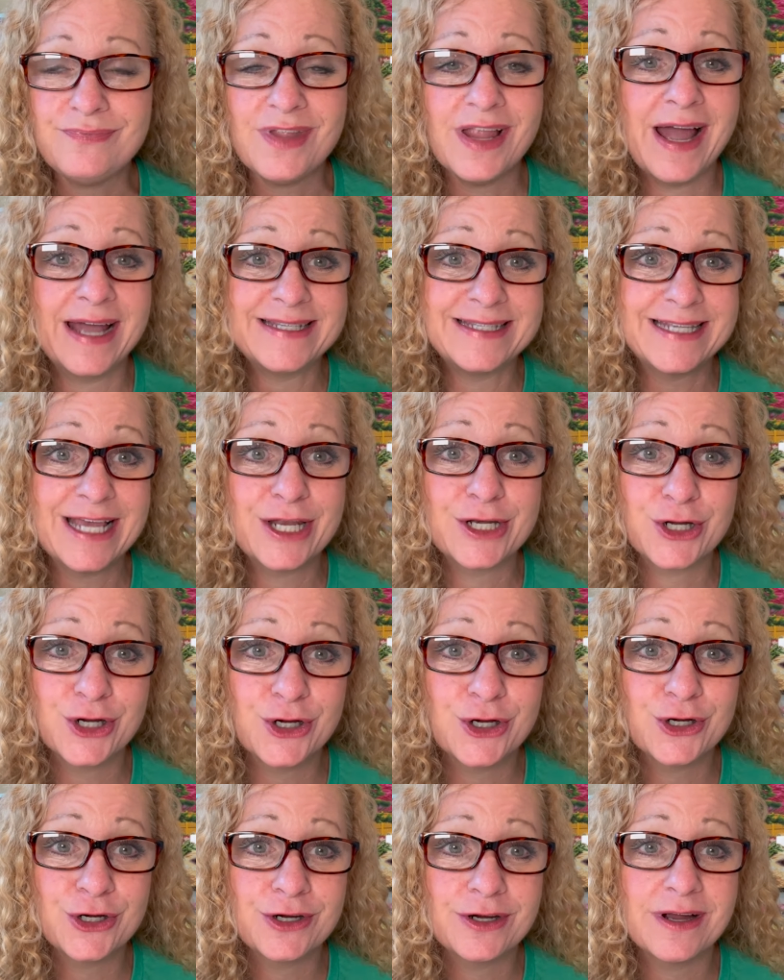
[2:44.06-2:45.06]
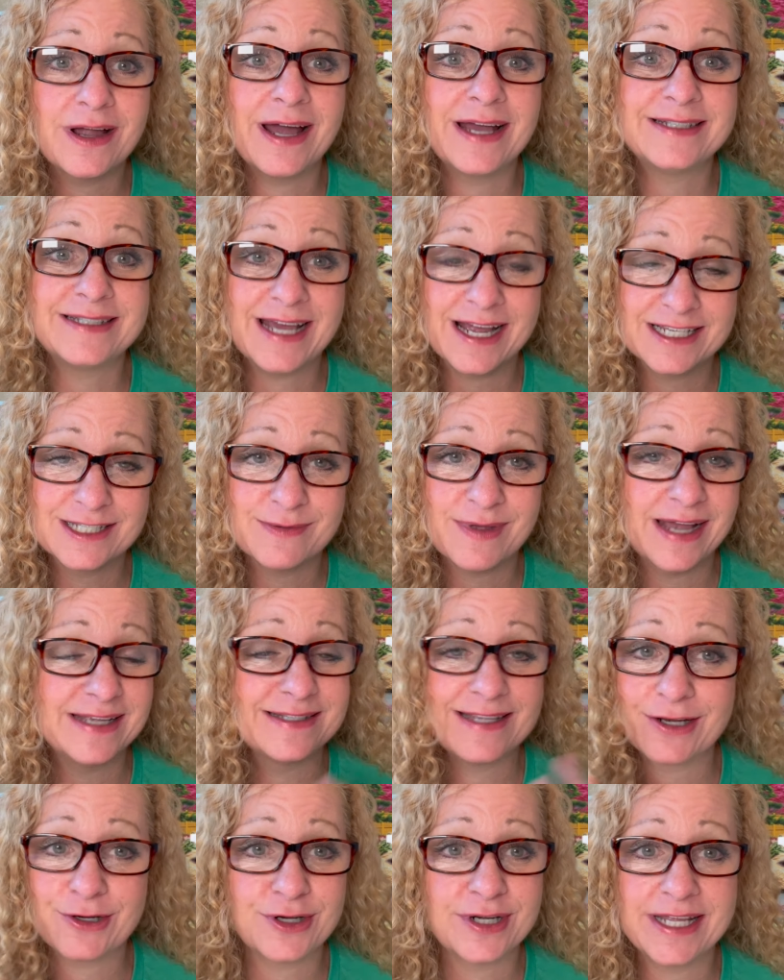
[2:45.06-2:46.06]
I sent her a text. I
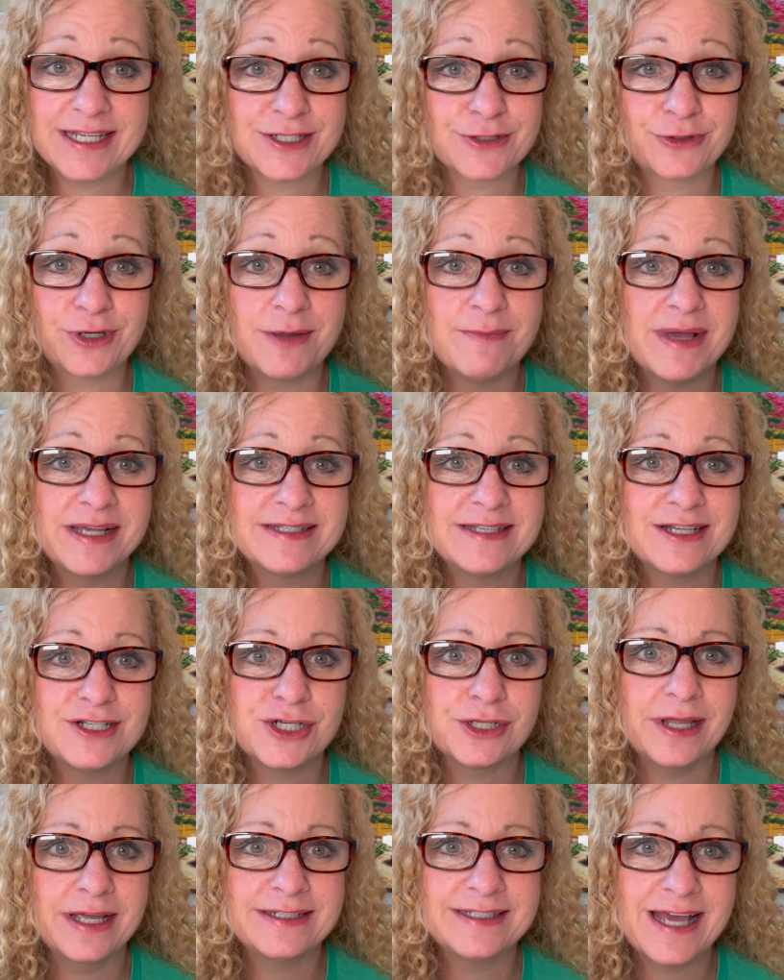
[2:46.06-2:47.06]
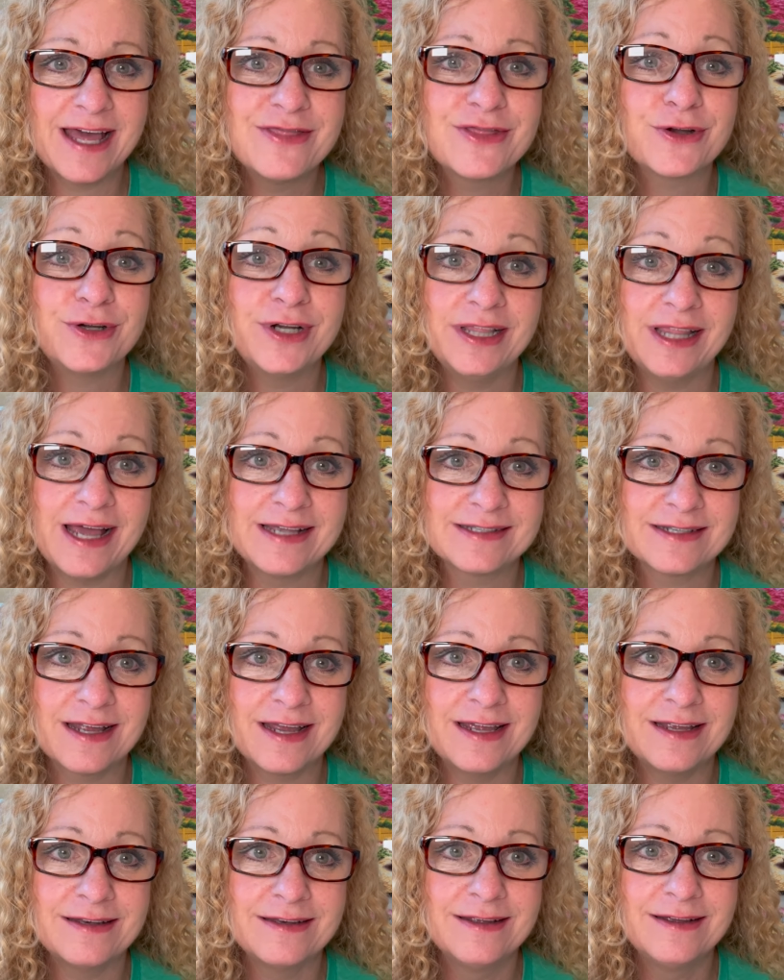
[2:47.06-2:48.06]
sent her an Instagram message at like 1030 last
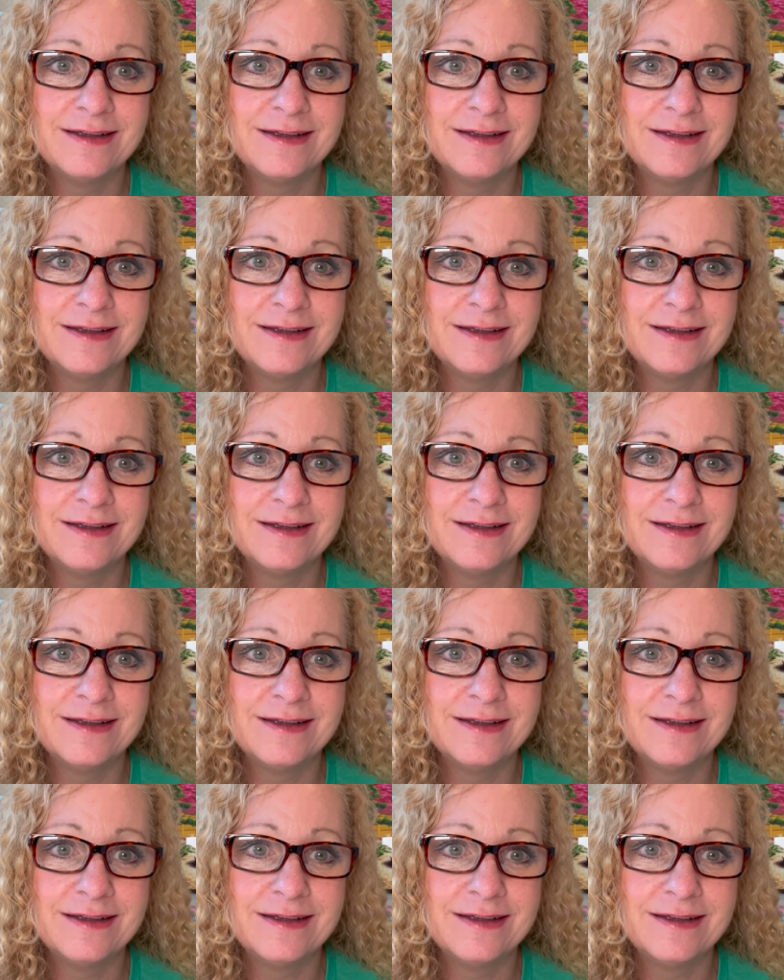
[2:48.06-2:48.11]
night.